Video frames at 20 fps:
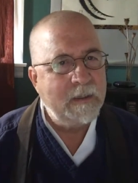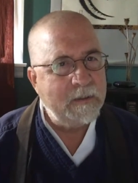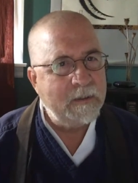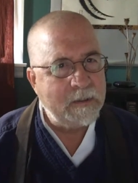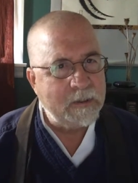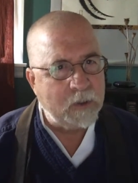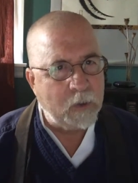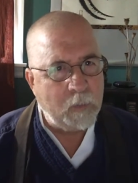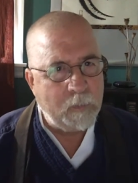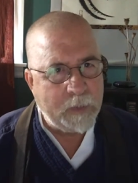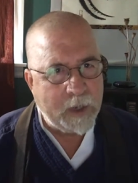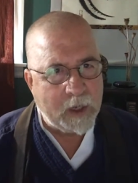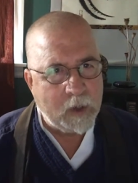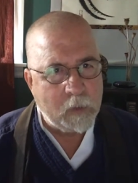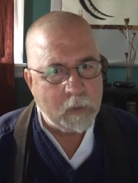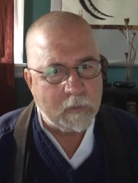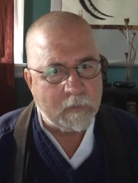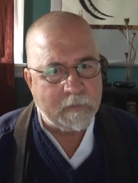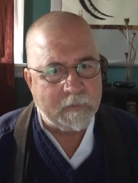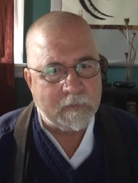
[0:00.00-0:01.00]
so
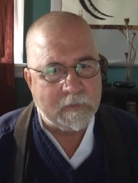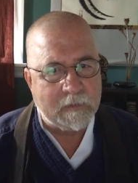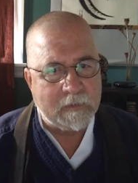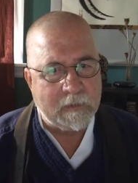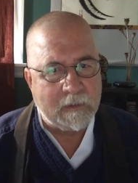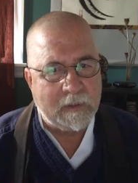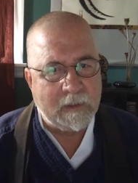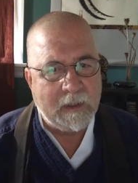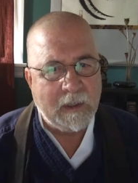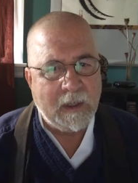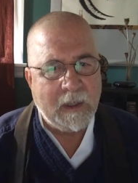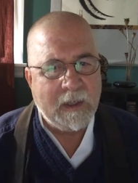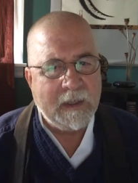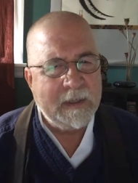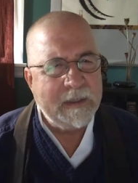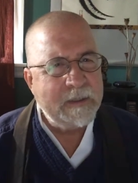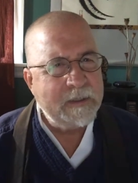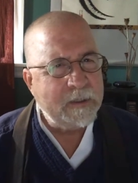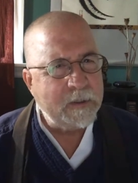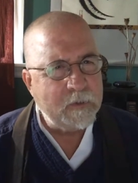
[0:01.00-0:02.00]
powerful,
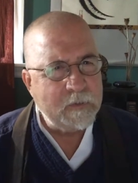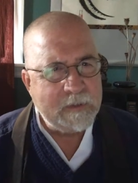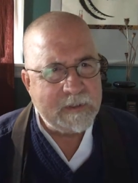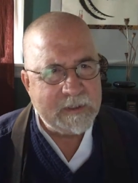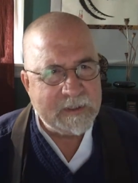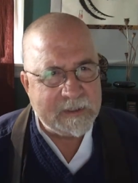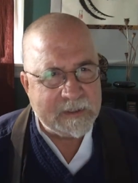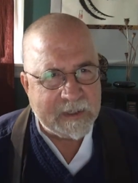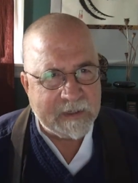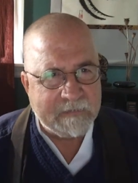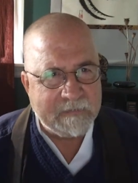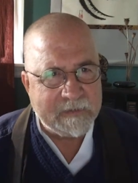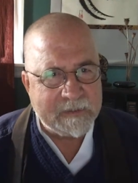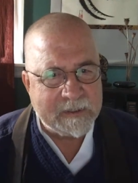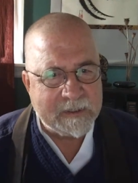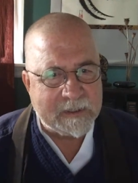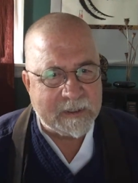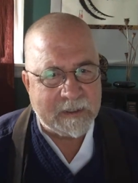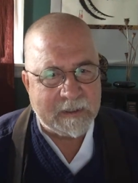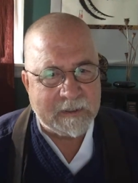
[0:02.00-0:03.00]
so
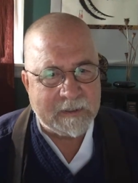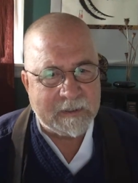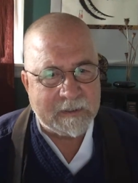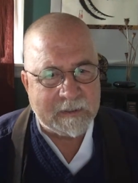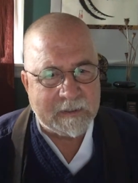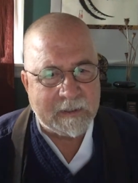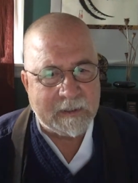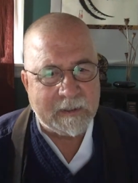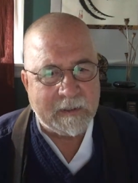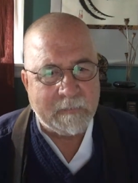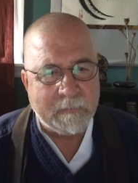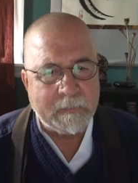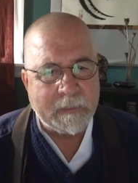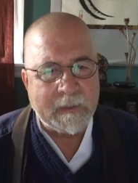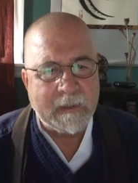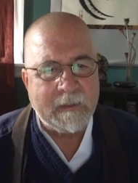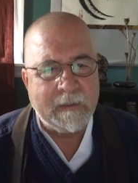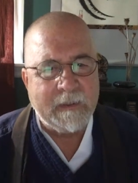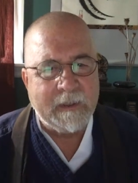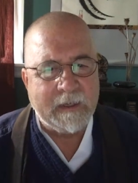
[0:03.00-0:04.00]
devastating
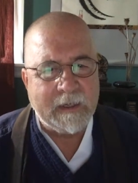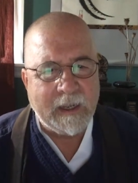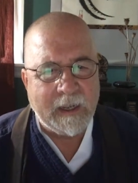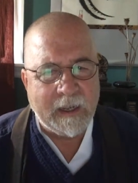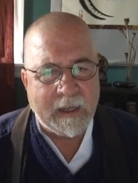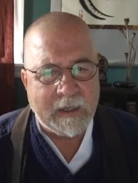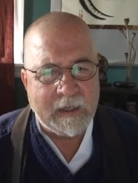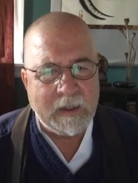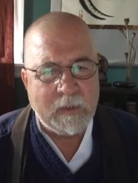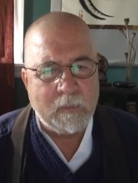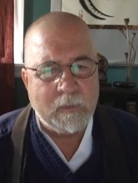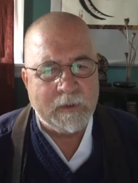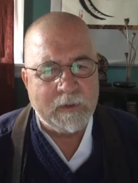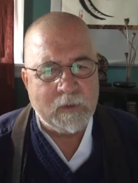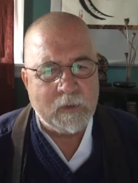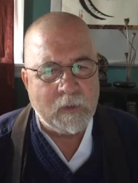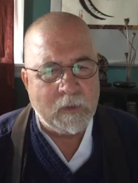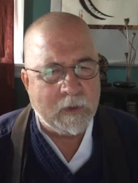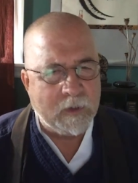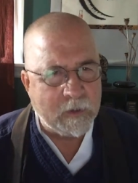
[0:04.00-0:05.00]
that anyone
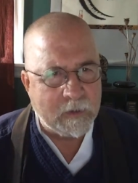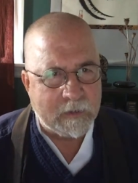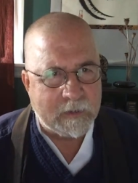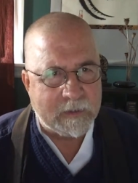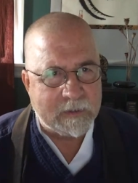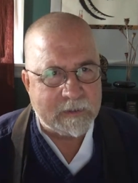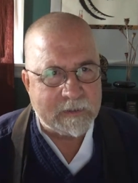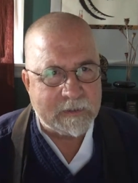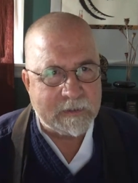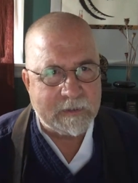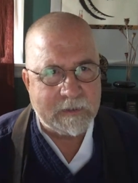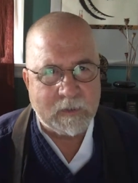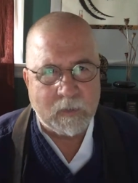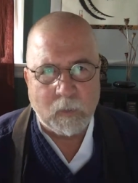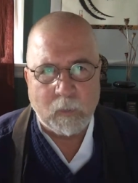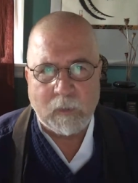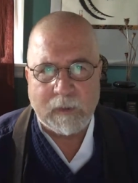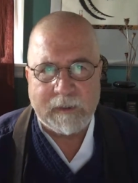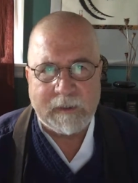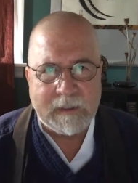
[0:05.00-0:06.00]
who heard it
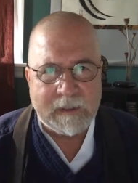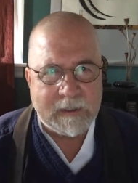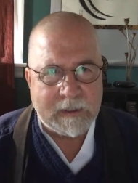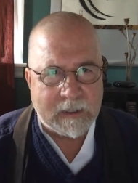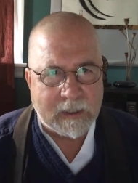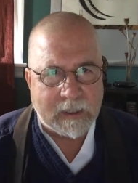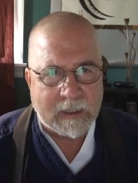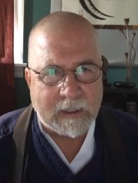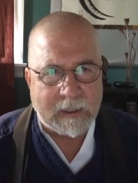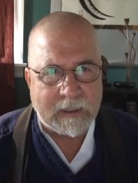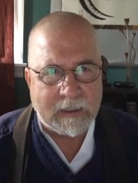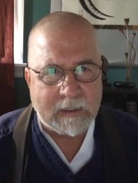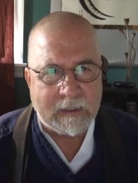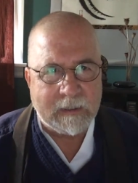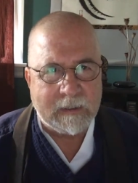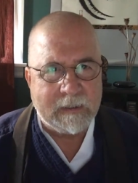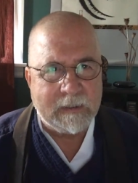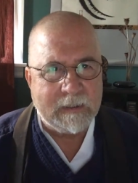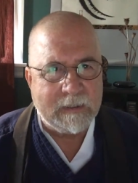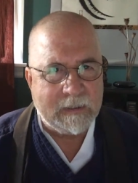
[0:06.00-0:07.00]
would die
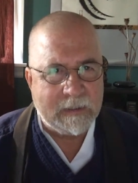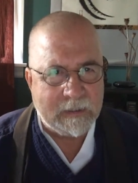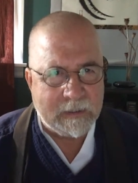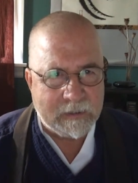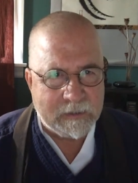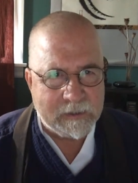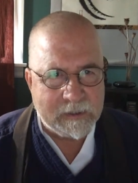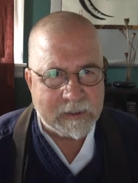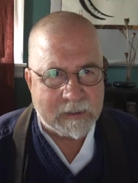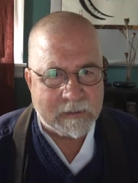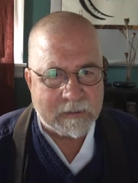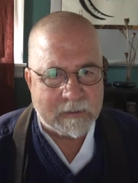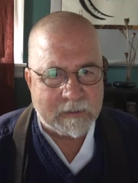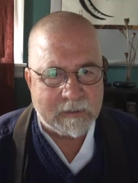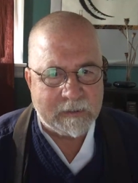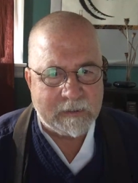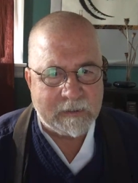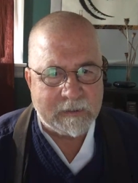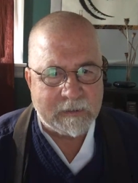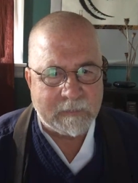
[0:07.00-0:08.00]
instantly.